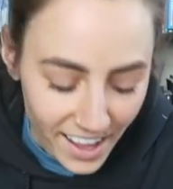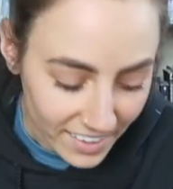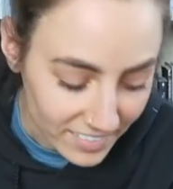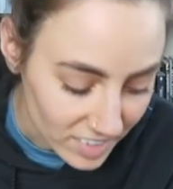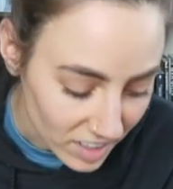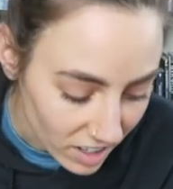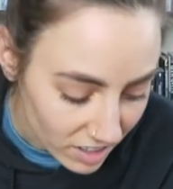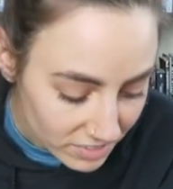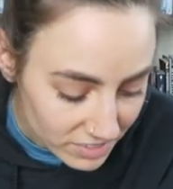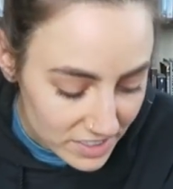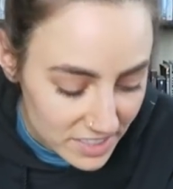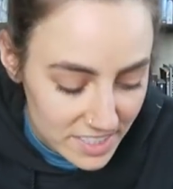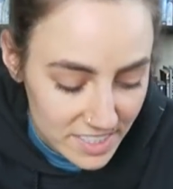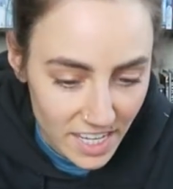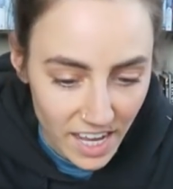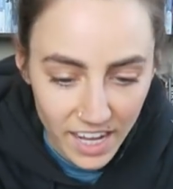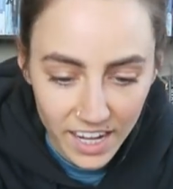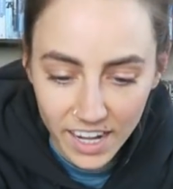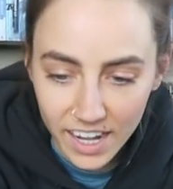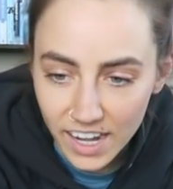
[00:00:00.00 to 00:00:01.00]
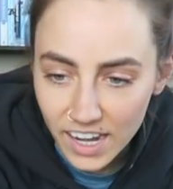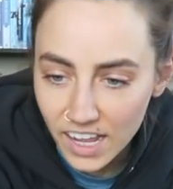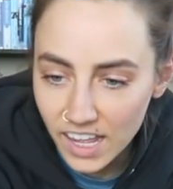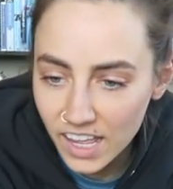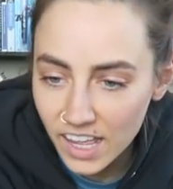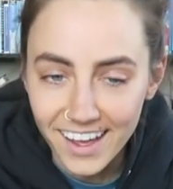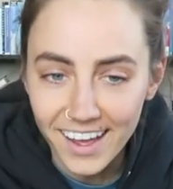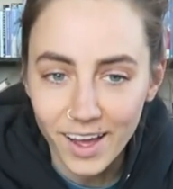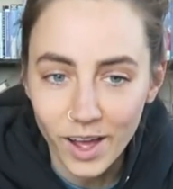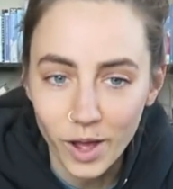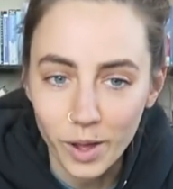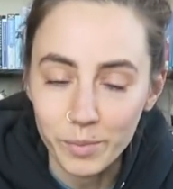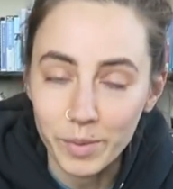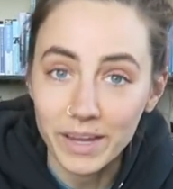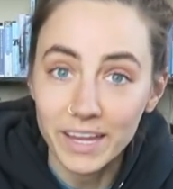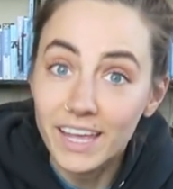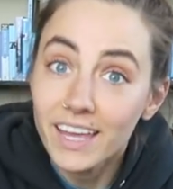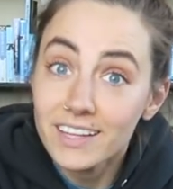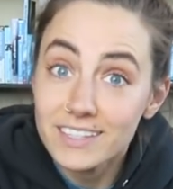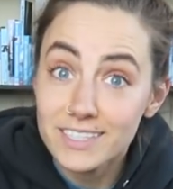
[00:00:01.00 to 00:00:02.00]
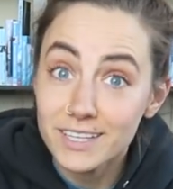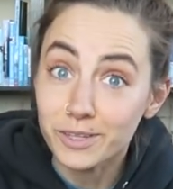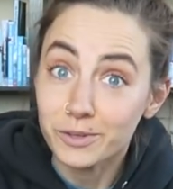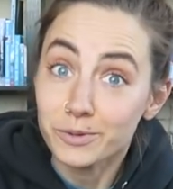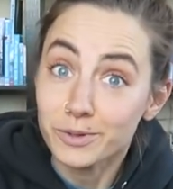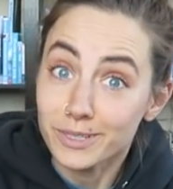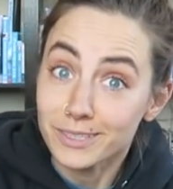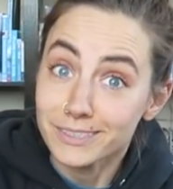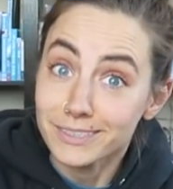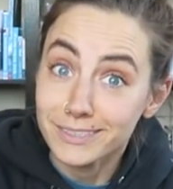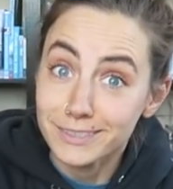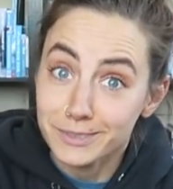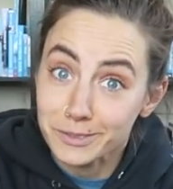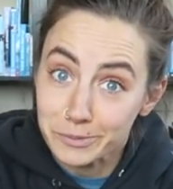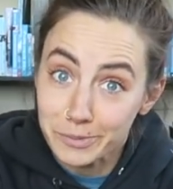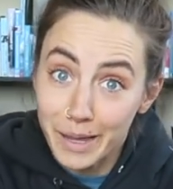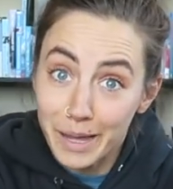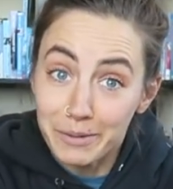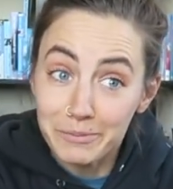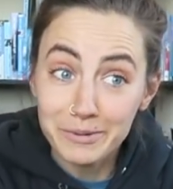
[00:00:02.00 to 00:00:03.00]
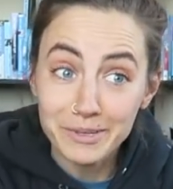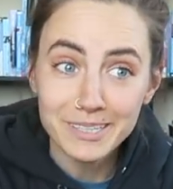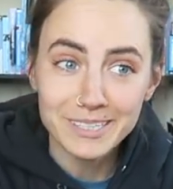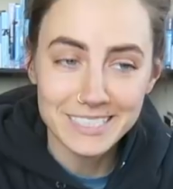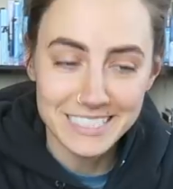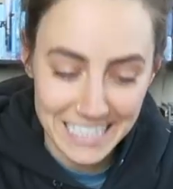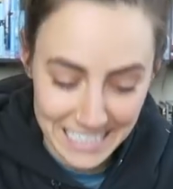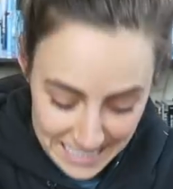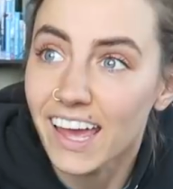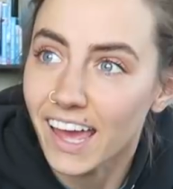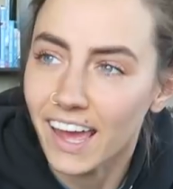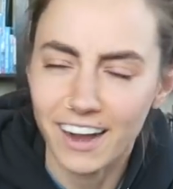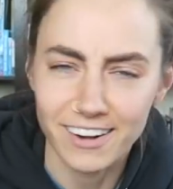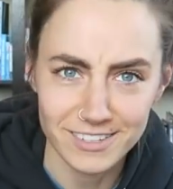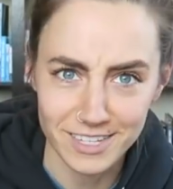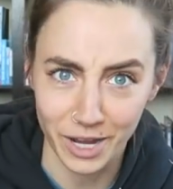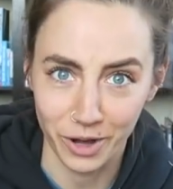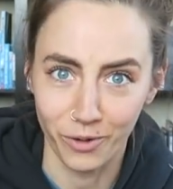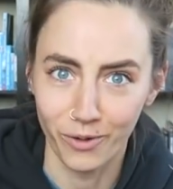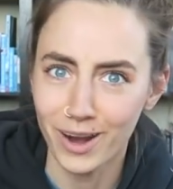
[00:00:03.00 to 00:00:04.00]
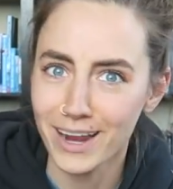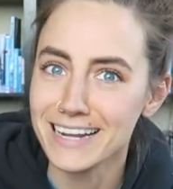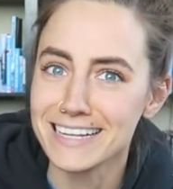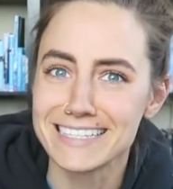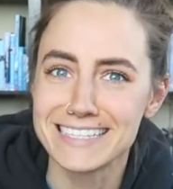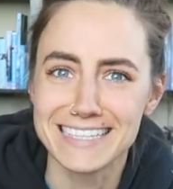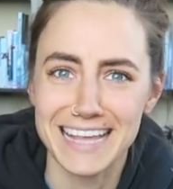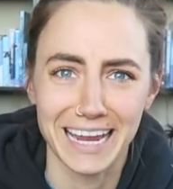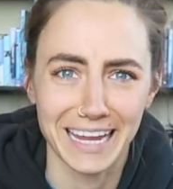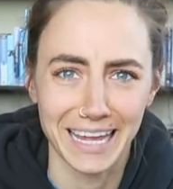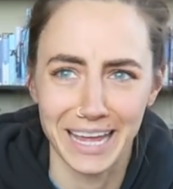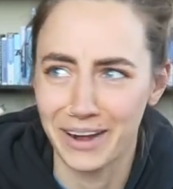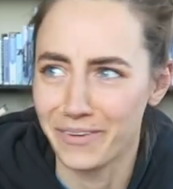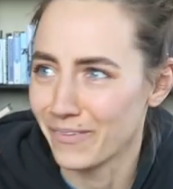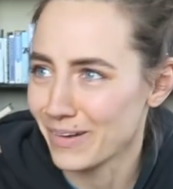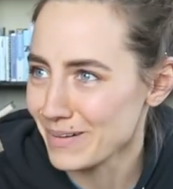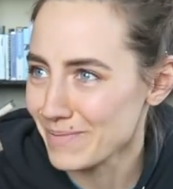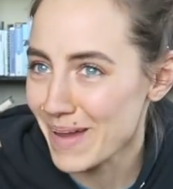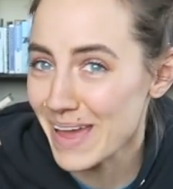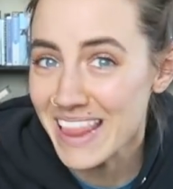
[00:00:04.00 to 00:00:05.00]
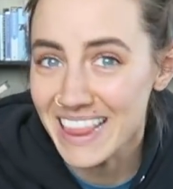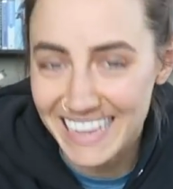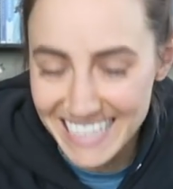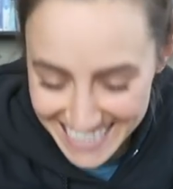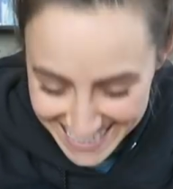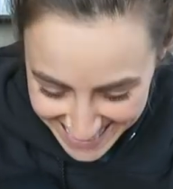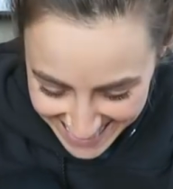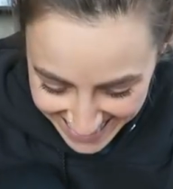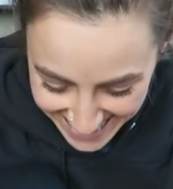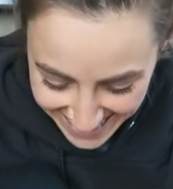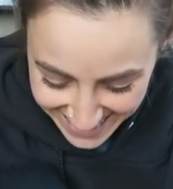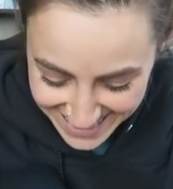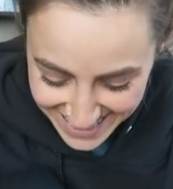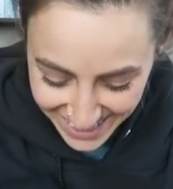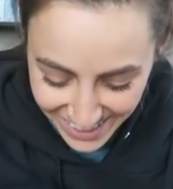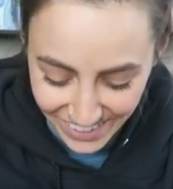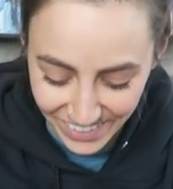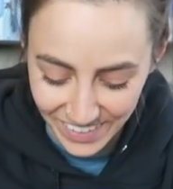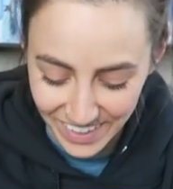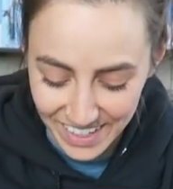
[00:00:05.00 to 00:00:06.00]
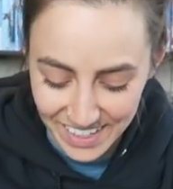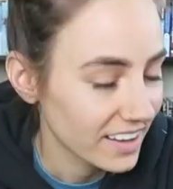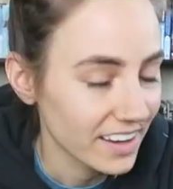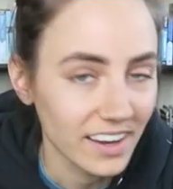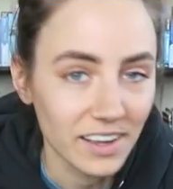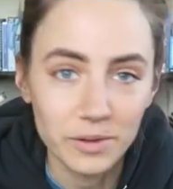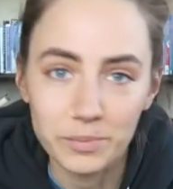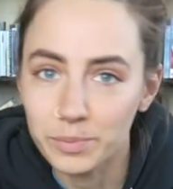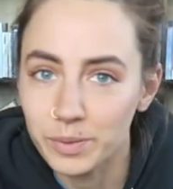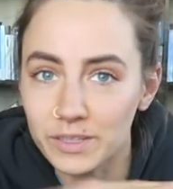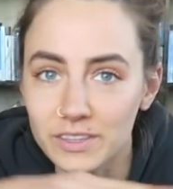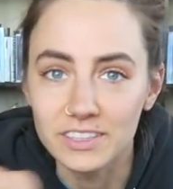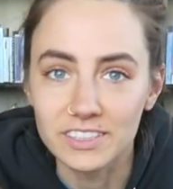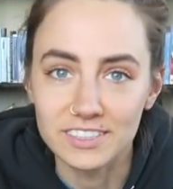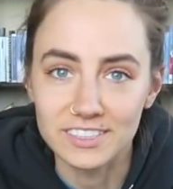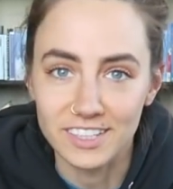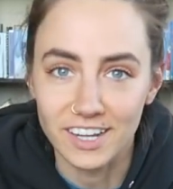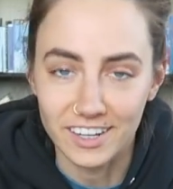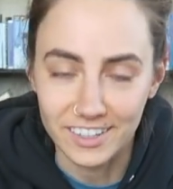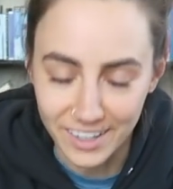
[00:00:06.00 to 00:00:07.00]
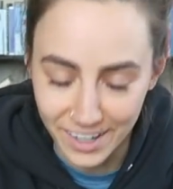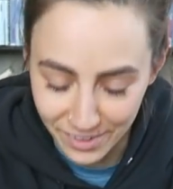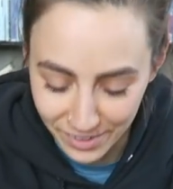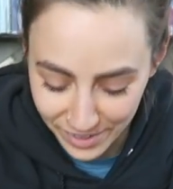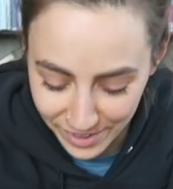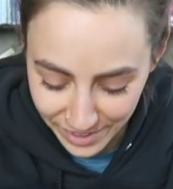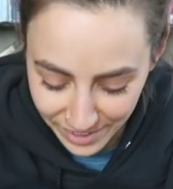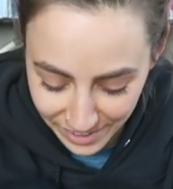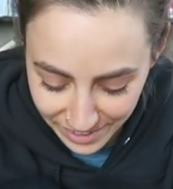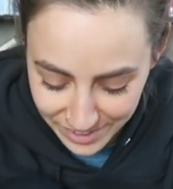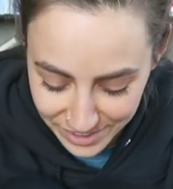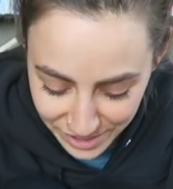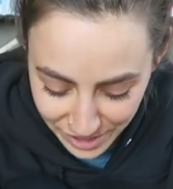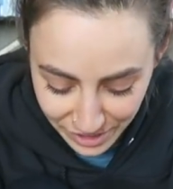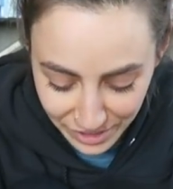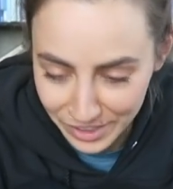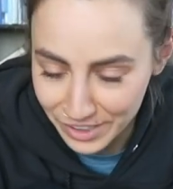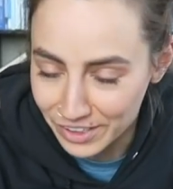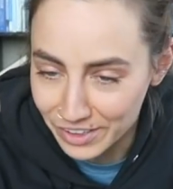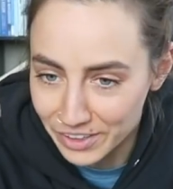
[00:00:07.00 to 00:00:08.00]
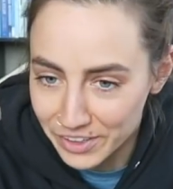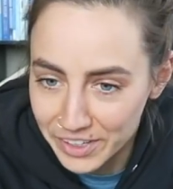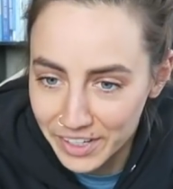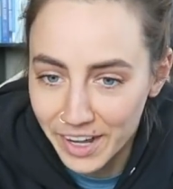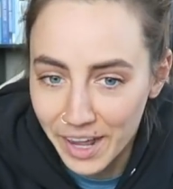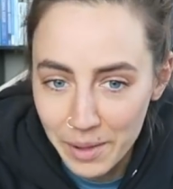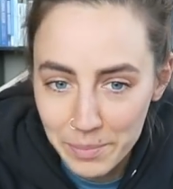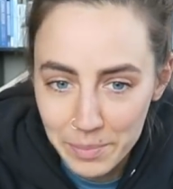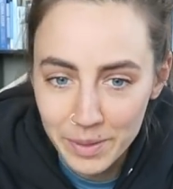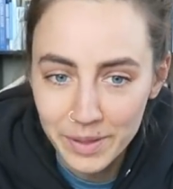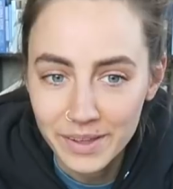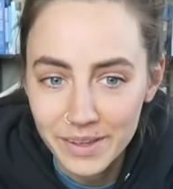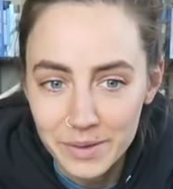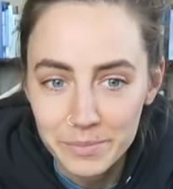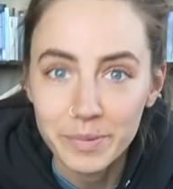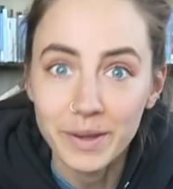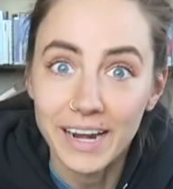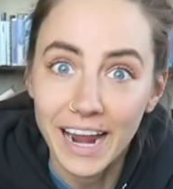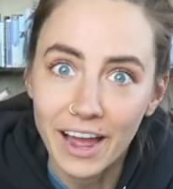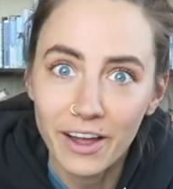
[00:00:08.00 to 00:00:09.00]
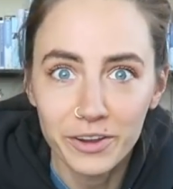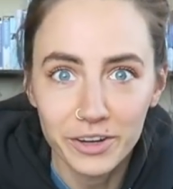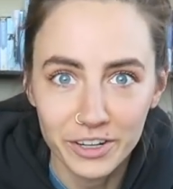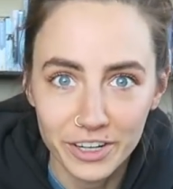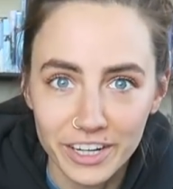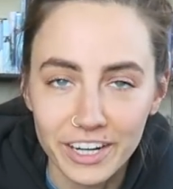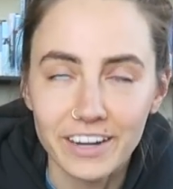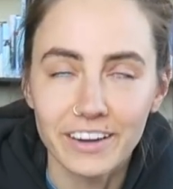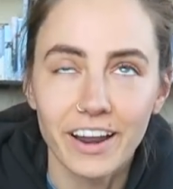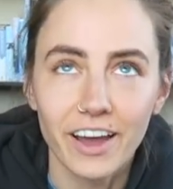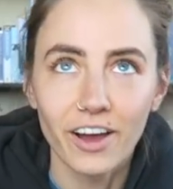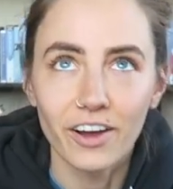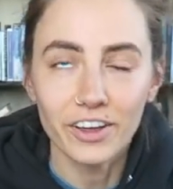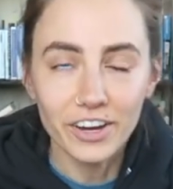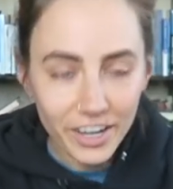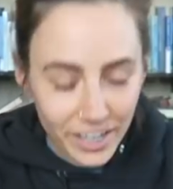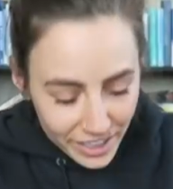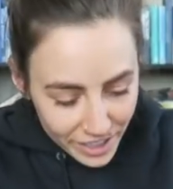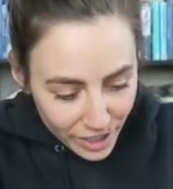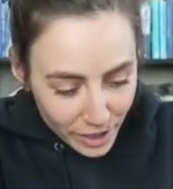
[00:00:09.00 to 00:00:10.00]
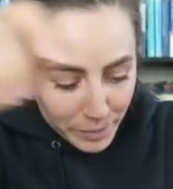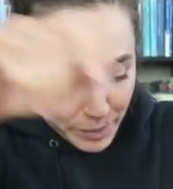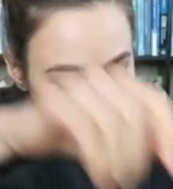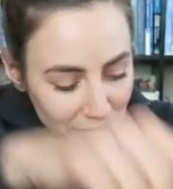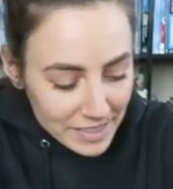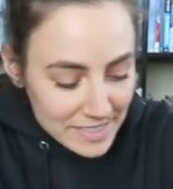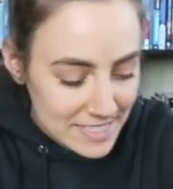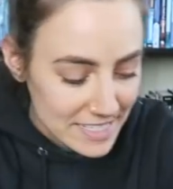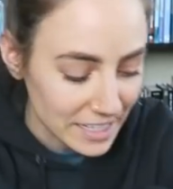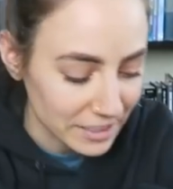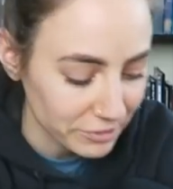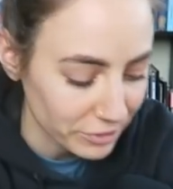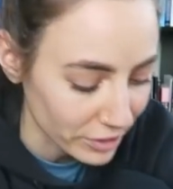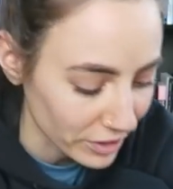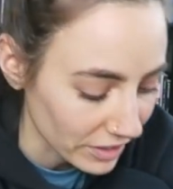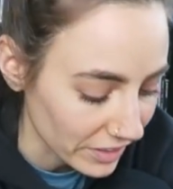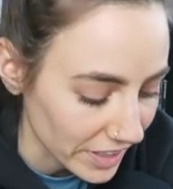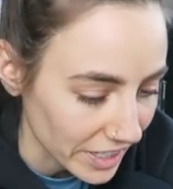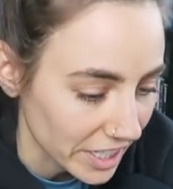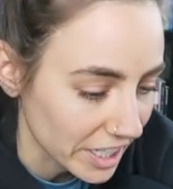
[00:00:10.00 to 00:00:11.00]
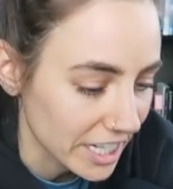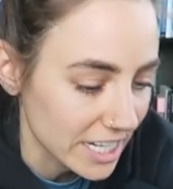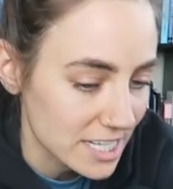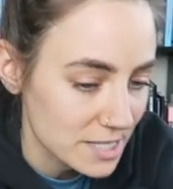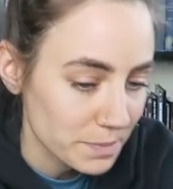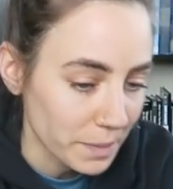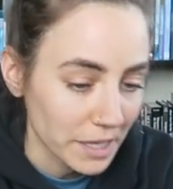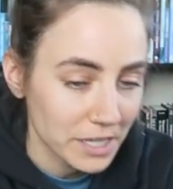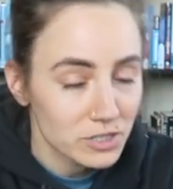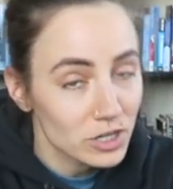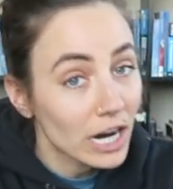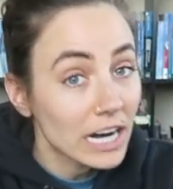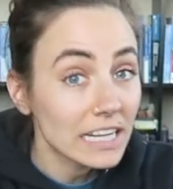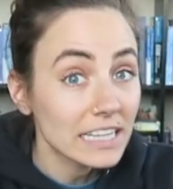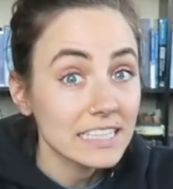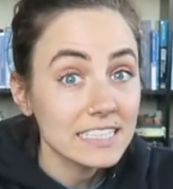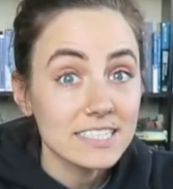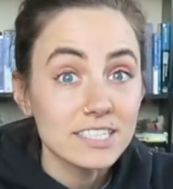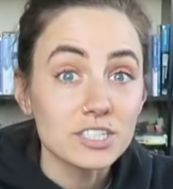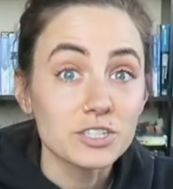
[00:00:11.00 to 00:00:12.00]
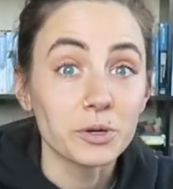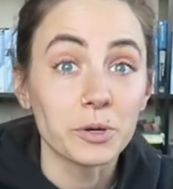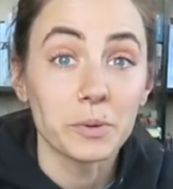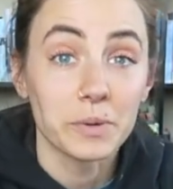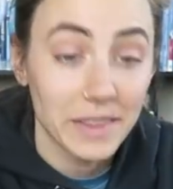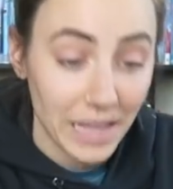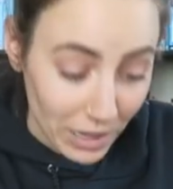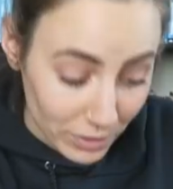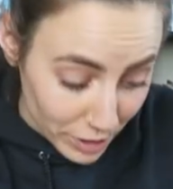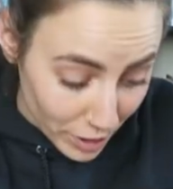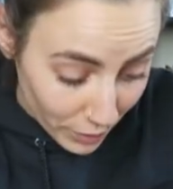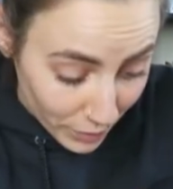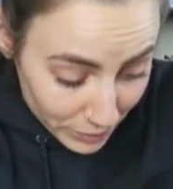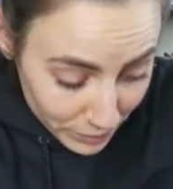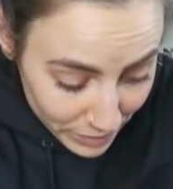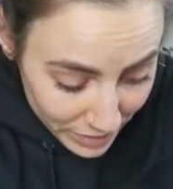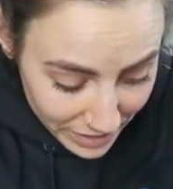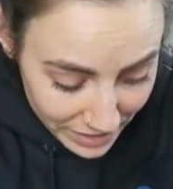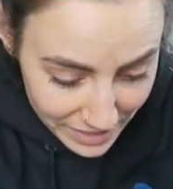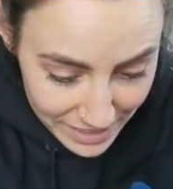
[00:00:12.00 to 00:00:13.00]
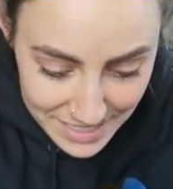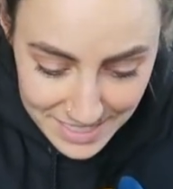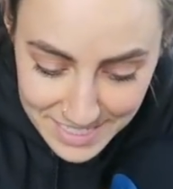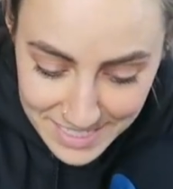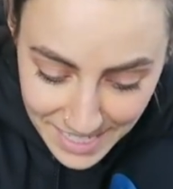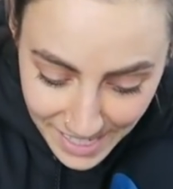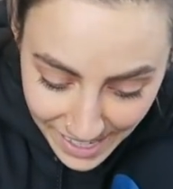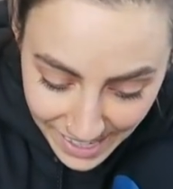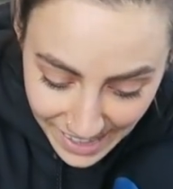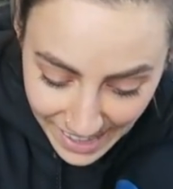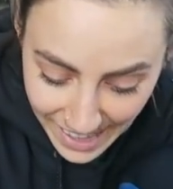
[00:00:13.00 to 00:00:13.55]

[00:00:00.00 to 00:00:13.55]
And all of a sudden, um, I can't say the words because they're bad words. And I was like, wait a second, what am I listening to? And I'll put the song down here so you can go look it up. But now you're gonna know, you're gonna be listening for the lyrics, but try to listen to it without knowing what it is.